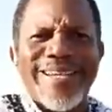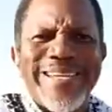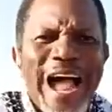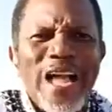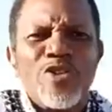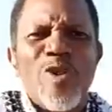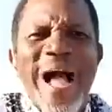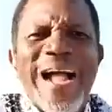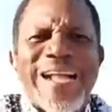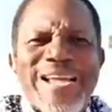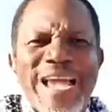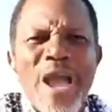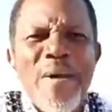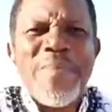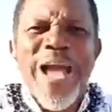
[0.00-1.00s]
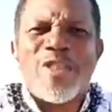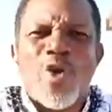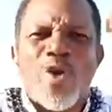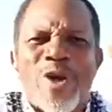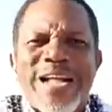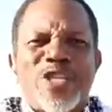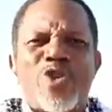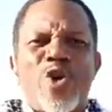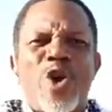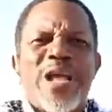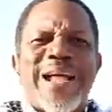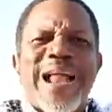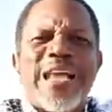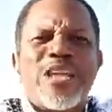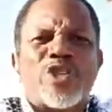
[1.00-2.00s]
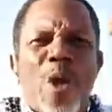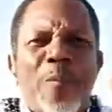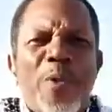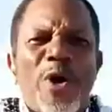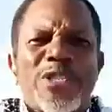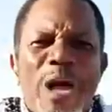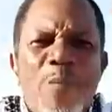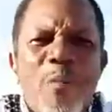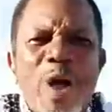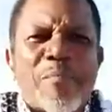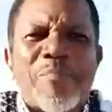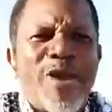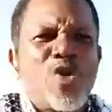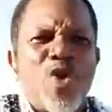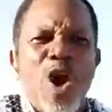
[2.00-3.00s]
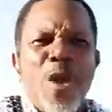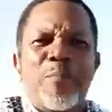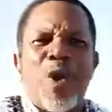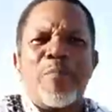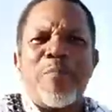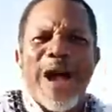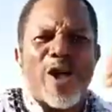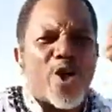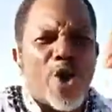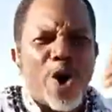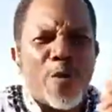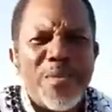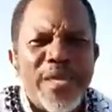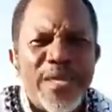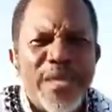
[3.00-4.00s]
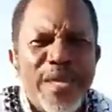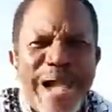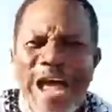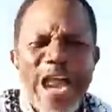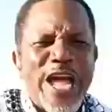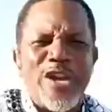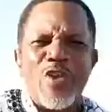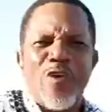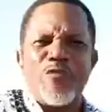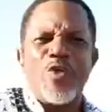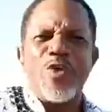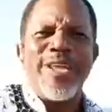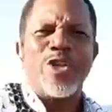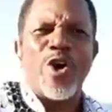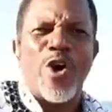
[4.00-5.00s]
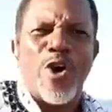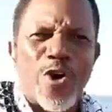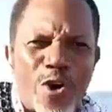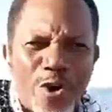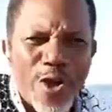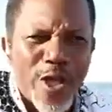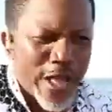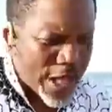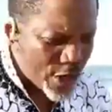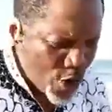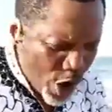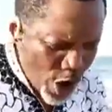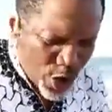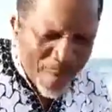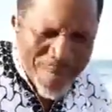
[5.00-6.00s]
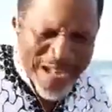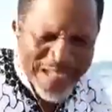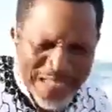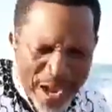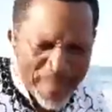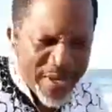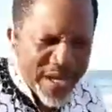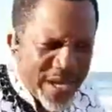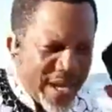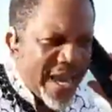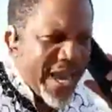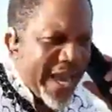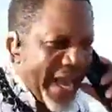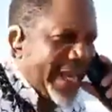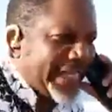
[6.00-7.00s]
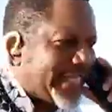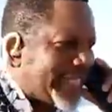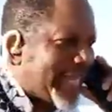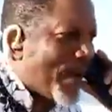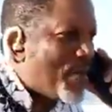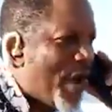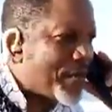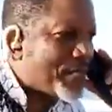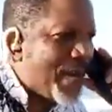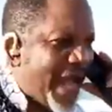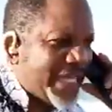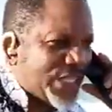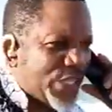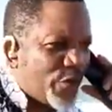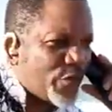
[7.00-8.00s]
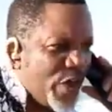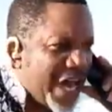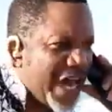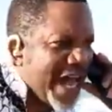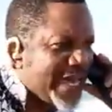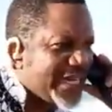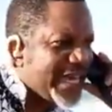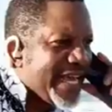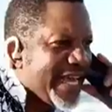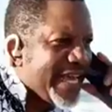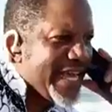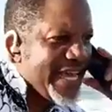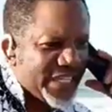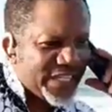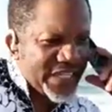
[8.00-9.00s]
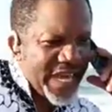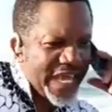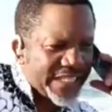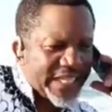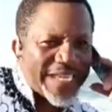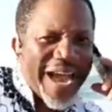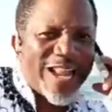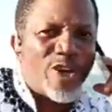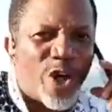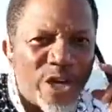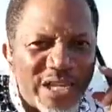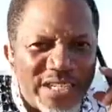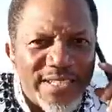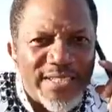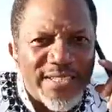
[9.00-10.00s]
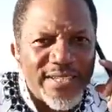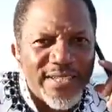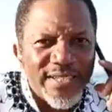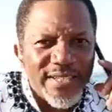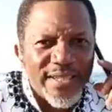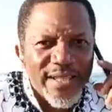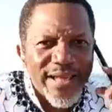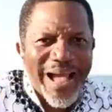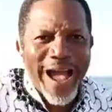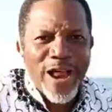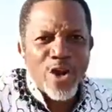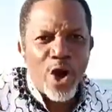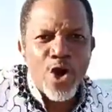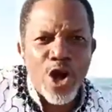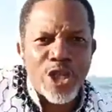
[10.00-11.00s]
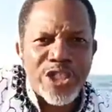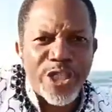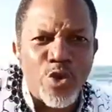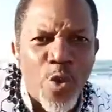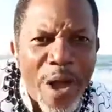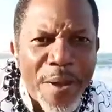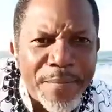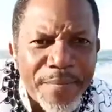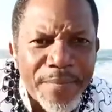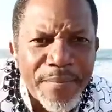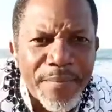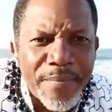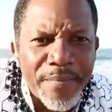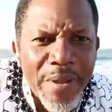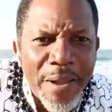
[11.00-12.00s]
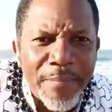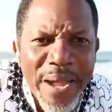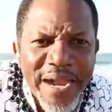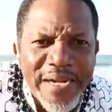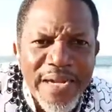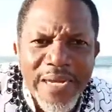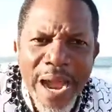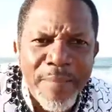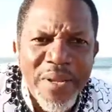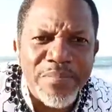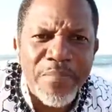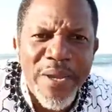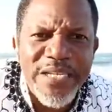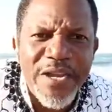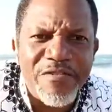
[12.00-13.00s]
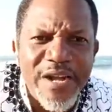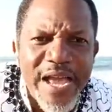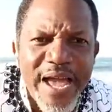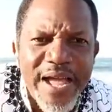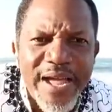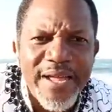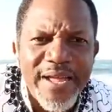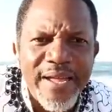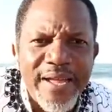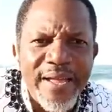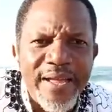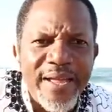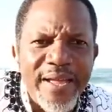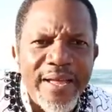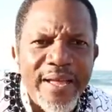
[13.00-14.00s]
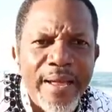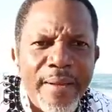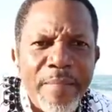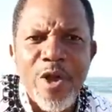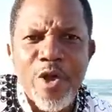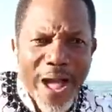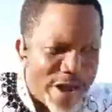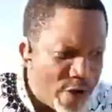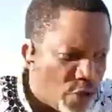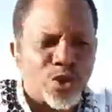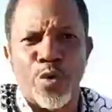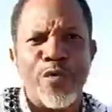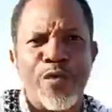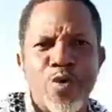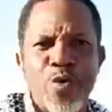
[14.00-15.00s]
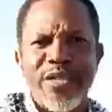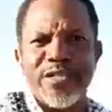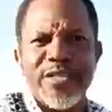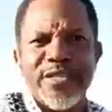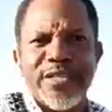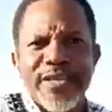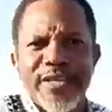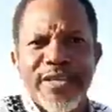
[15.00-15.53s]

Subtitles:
That's why I came here to categorically support Samuel Ekman. No Igbo man call me, and I don't even need your call. Don't come and tell me Samuel Ekman is in Finland, he's in Helsinki. I don't need it. I know not to do one. Did I make myself clear? Because I know true frequency.